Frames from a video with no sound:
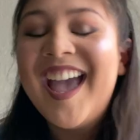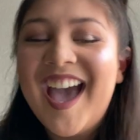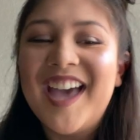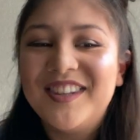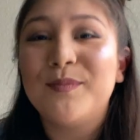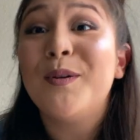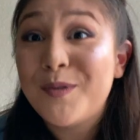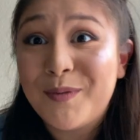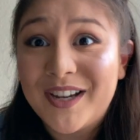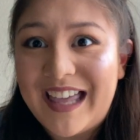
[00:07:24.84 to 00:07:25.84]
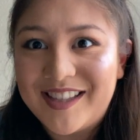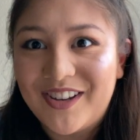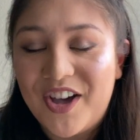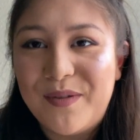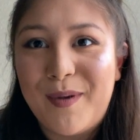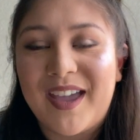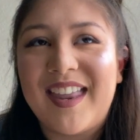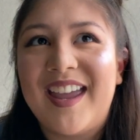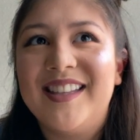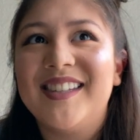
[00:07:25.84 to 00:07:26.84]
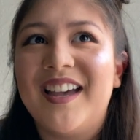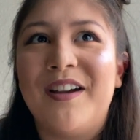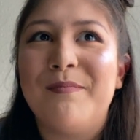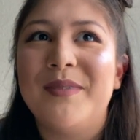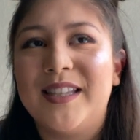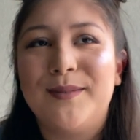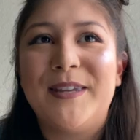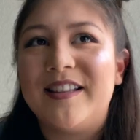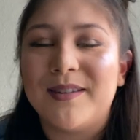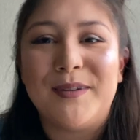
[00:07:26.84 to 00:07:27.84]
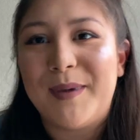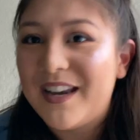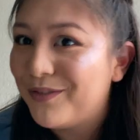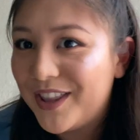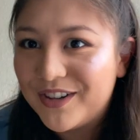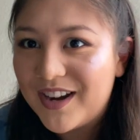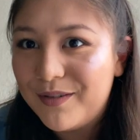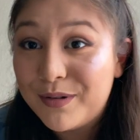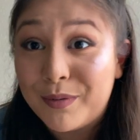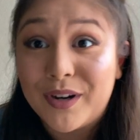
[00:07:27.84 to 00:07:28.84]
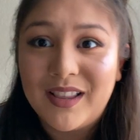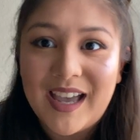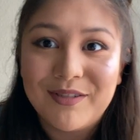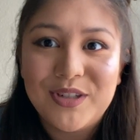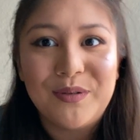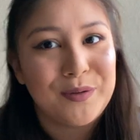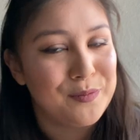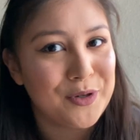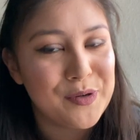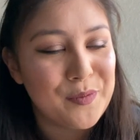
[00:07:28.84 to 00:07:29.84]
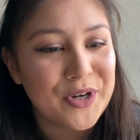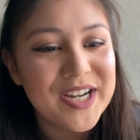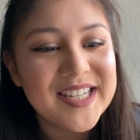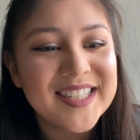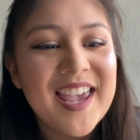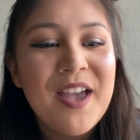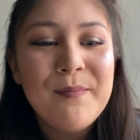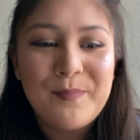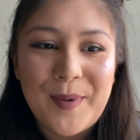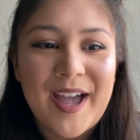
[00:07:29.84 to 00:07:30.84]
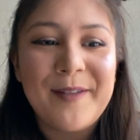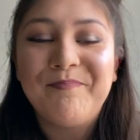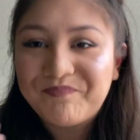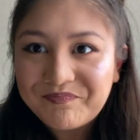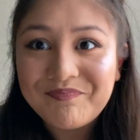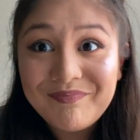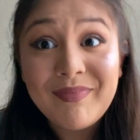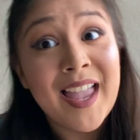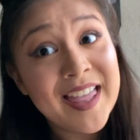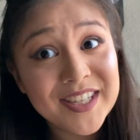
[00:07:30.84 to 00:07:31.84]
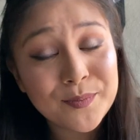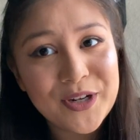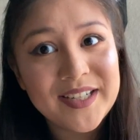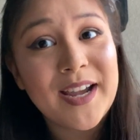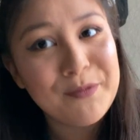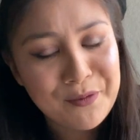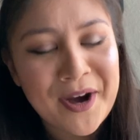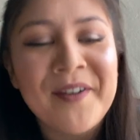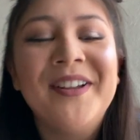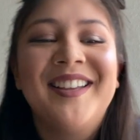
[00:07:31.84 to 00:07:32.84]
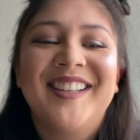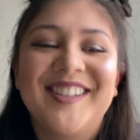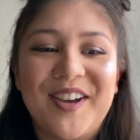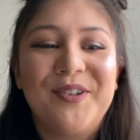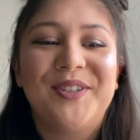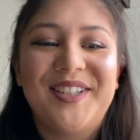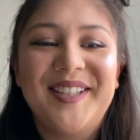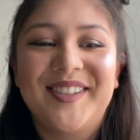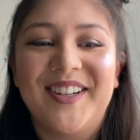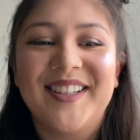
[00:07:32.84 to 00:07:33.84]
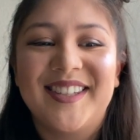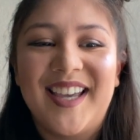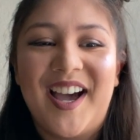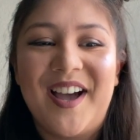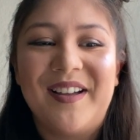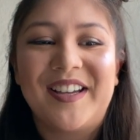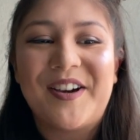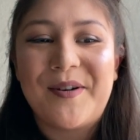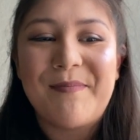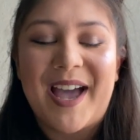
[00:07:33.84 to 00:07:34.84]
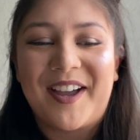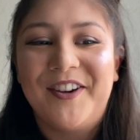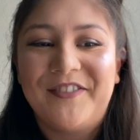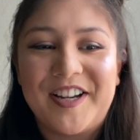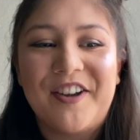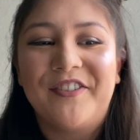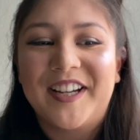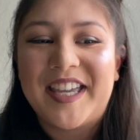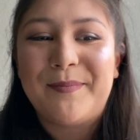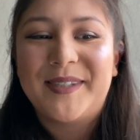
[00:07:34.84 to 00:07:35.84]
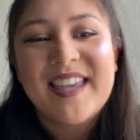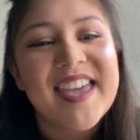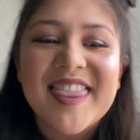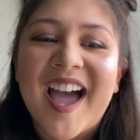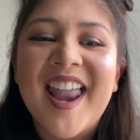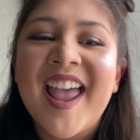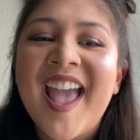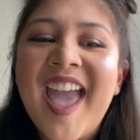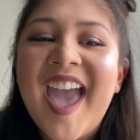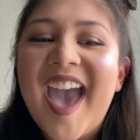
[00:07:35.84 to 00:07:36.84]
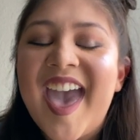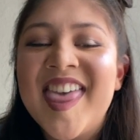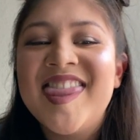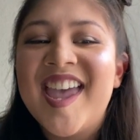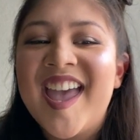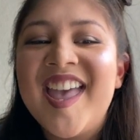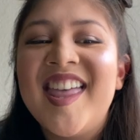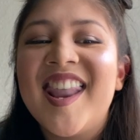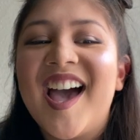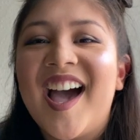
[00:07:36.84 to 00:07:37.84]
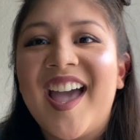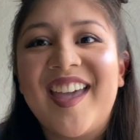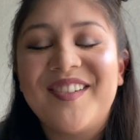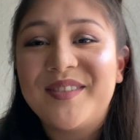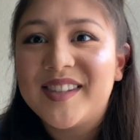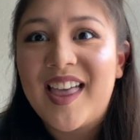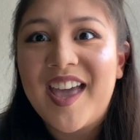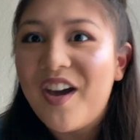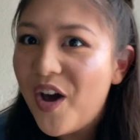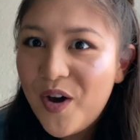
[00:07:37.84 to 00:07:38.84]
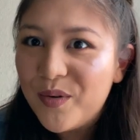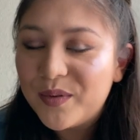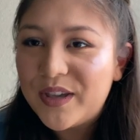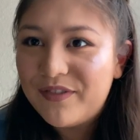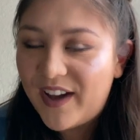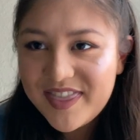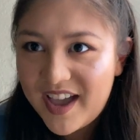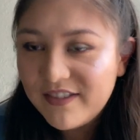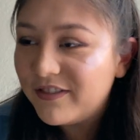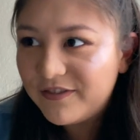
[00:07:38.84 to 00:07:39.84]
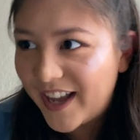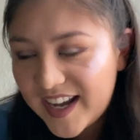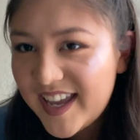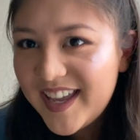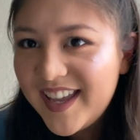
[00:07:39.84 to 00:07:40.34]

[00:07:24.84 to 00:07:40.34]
At this point, we were allowed to call them bucket heads. It's been some debate of whether or not we were allowed to or we weren't, but at this point in time, we were. So she starts going back over and over and keeps saying that. And then I was like, oh, you find that funny?